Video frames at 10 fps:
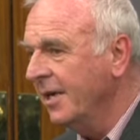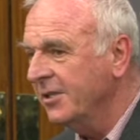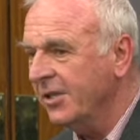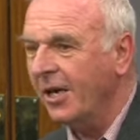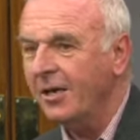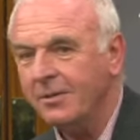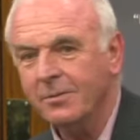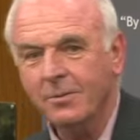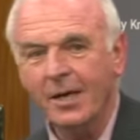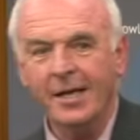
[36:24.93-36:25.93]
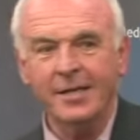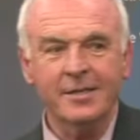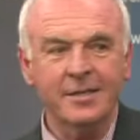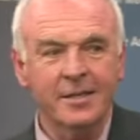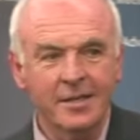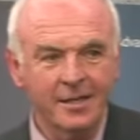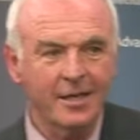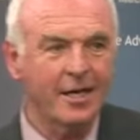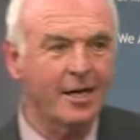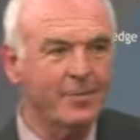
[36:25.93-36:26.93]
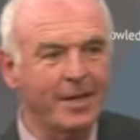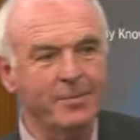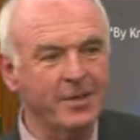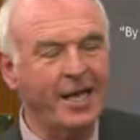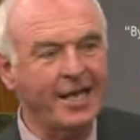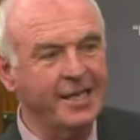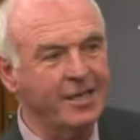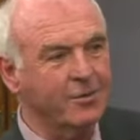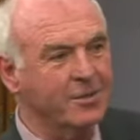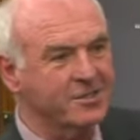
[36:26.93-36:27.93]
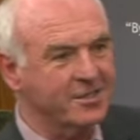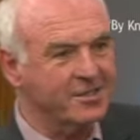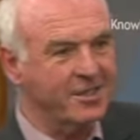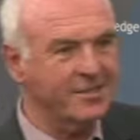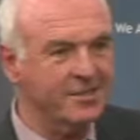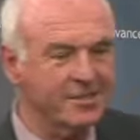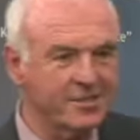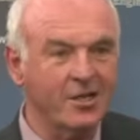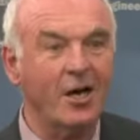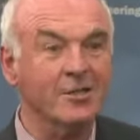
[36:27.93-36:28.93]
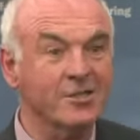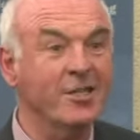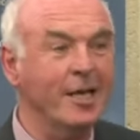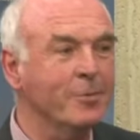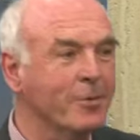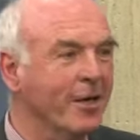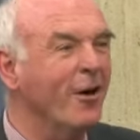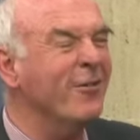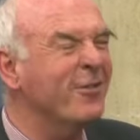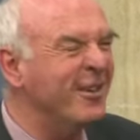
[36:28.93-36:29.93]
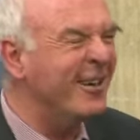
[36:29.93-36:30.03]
So when Ben Bernanke or his successor starts tapering off,